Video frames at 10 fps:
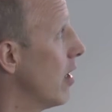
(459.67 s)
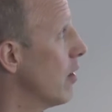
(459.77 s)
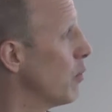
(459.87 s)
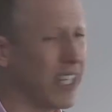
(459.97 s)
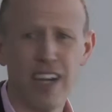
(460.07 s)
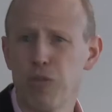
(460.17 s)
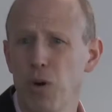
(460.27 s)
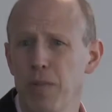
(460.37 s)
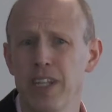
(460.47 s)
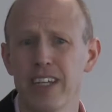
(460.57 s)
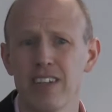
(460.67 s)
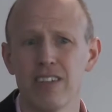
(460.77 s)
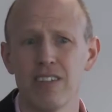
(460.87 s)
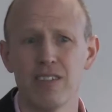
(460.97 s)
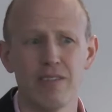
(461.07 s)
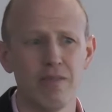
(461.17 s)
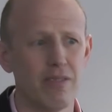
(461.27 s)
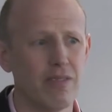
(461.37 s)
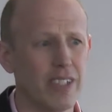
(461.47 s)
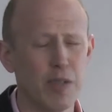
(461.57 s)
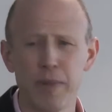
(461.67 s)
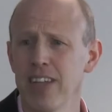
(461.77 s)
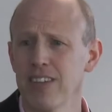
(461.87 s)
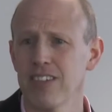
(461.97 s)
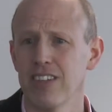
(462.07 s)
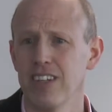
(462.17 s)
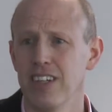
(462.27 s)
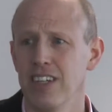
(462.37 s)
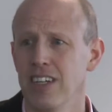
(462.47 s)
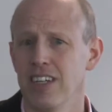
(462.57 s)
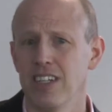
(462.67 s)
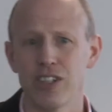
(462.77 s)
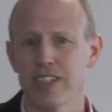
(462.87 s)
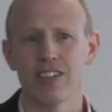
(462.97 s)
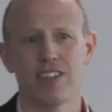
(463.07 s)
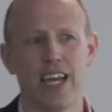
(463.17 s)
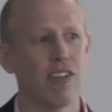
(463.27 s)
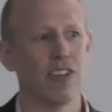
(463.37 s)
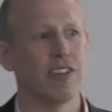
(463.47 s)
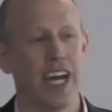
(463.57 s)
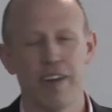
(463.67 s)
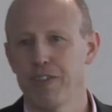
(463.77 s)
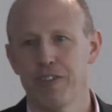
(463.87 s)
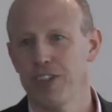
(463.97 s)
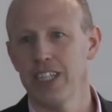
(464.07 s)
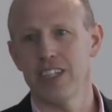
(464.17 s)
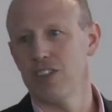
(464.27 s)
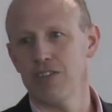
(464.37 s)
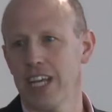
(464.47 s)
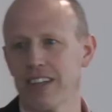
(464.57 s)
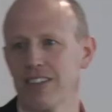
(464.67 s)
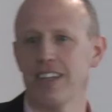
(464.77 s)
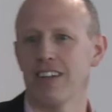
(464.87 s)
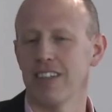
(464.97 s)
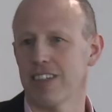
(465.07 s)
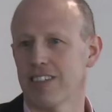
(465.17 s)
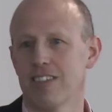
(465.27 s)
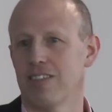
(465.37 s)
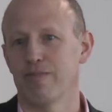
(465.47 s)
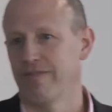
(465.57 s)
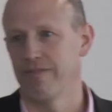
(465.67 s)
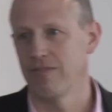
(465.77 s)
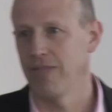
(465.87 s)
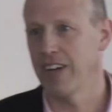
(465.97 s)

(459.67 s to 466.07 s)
where they have 1 million emails. You can just download that for free and do text analytics, and I